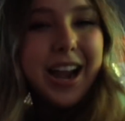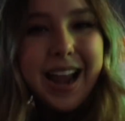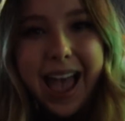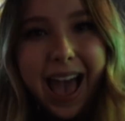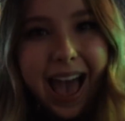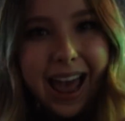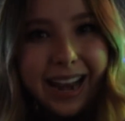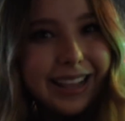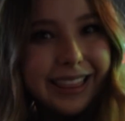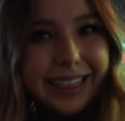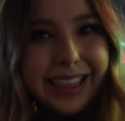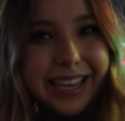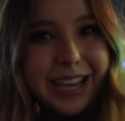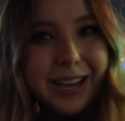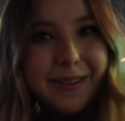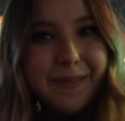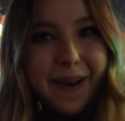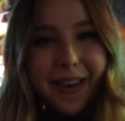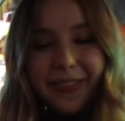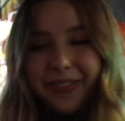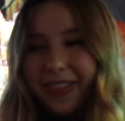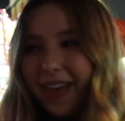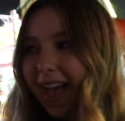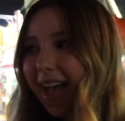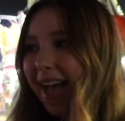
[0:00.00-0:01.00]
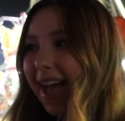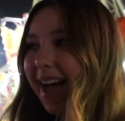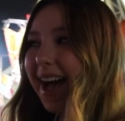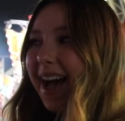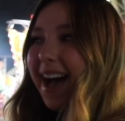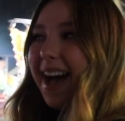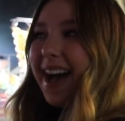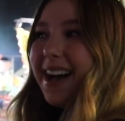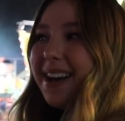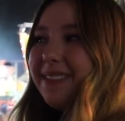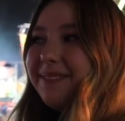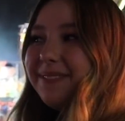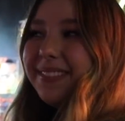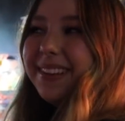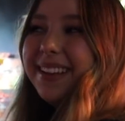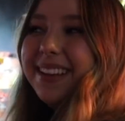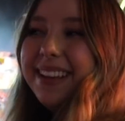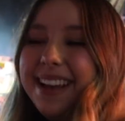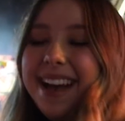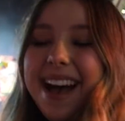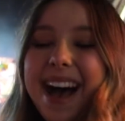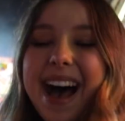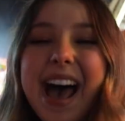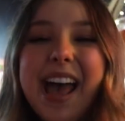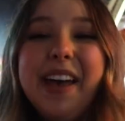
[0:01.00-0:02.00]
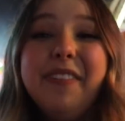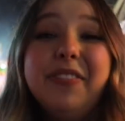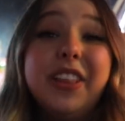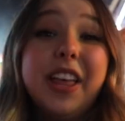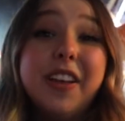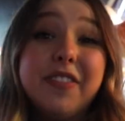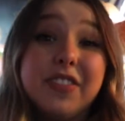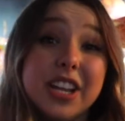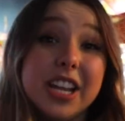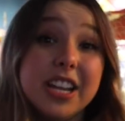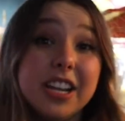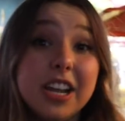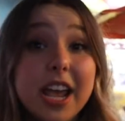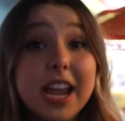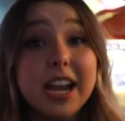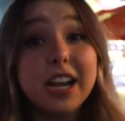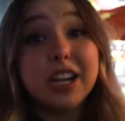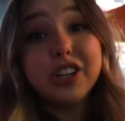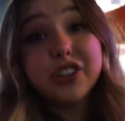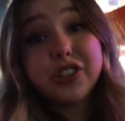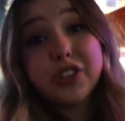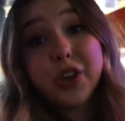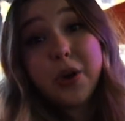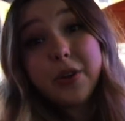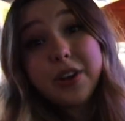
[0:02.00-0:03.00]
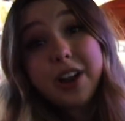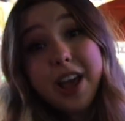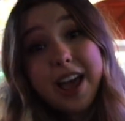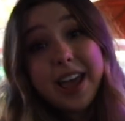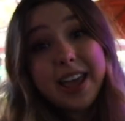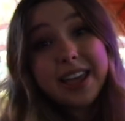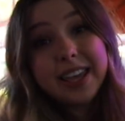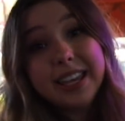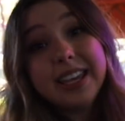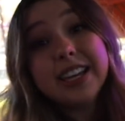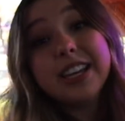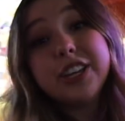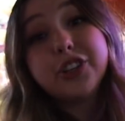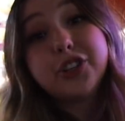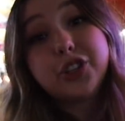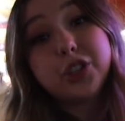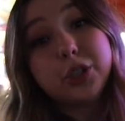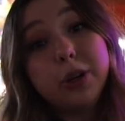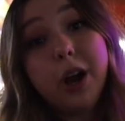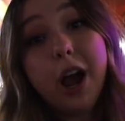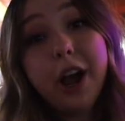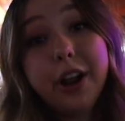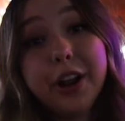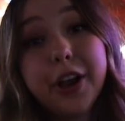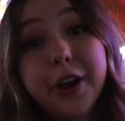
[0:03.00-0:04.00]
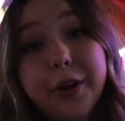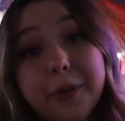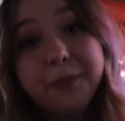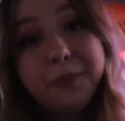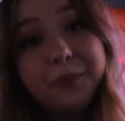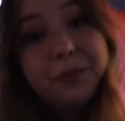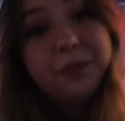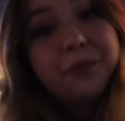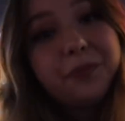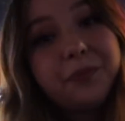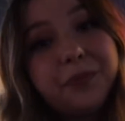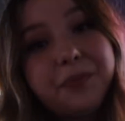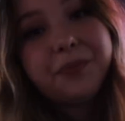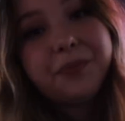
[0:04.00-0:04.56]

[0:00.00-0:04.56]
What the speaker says: sorry, I had to think about that. I've lived in Arizona and Toronto.